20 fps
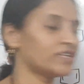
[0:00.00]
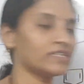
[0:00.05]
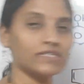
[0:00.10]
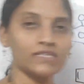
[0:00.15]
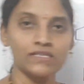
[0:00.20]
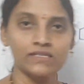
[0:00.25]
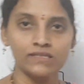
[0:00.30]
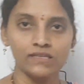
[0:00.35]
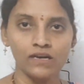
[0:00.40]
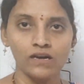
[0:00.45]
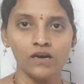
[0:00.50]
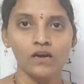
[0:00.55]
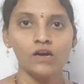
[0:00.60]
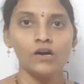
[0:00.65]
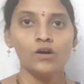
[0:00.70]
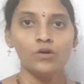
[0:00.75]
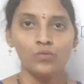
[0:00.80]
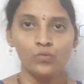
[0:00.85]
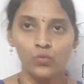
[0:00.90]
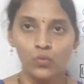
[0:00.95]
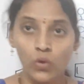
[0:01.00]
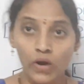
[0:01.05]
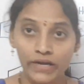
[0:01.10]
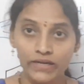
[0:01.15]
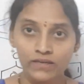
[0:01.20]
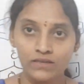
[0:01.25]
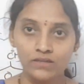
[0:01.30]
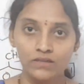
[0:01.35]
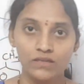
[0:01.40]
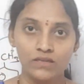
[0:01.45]
This is the
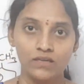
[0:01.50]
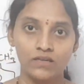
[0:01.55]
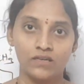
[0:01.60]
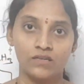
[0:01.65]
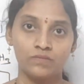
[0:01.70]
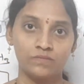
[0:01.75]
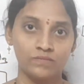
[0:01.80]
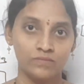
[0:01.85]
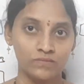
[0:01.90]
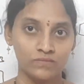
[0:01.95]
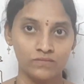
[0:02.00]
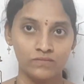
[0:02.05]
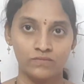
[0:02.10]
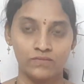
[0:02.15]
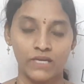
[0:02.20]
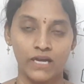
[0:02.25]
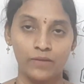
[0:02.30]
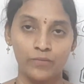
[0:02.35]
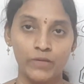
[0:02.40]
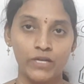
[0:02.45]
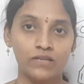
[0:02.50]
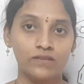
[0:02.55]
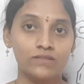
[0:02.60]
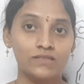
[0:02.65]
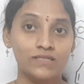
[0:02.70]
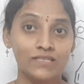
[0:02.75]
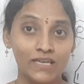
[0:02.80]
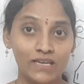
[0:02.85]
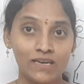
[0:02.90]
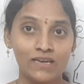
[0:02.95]
one
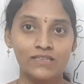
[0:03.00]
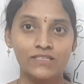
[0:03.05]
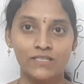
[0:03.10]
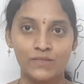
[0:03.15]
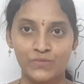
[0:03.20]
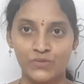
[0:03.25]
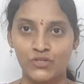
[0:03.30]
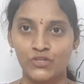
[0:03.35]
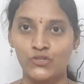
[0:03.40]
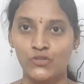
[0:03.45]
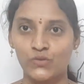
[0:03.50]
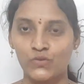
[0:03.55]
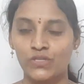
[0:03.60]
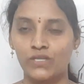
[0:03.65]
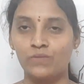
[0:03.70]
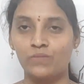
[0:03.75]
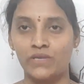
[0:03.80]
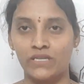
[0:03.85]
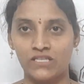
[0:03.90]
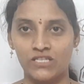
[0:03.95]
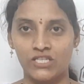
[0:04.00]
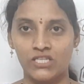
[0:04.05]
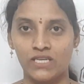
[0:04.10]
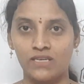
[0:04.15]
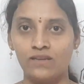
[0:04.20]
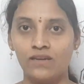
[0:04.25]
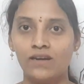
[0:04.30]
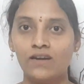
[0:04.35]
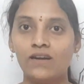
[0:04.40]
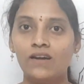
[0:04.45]
single substituted
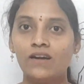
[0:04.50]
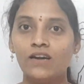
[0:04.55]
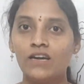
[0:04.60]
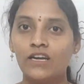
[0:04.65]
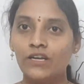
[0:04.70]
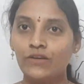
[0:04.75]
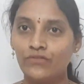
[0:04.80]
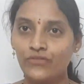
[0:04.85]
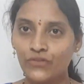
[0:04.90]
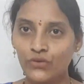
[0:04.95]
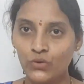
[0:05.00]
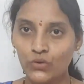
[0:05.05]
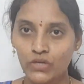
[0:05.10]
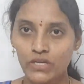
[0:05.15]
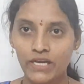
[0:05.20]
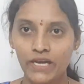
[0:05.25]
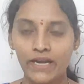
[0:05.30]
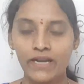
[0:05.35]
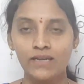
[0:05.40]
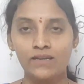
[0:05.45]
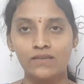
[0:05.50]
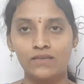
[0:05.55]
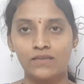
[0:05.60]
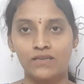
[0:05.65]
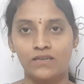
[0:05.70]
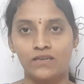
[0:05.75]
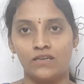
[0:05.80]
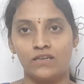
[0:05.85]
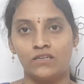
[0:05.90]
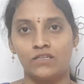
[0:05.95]
benzene. If you take
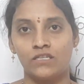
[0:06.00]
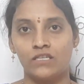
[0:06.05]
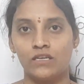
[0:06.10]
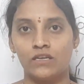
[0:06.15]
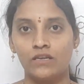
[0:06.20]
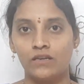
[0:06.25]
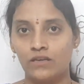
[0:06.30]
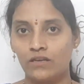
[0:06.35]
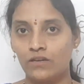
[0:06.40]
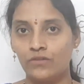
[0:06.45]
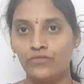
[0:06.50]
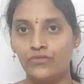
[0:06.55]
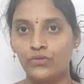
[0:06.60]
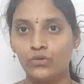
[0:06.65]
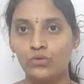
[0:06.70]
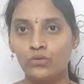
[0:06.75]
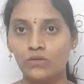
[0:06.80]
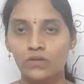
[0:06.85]
if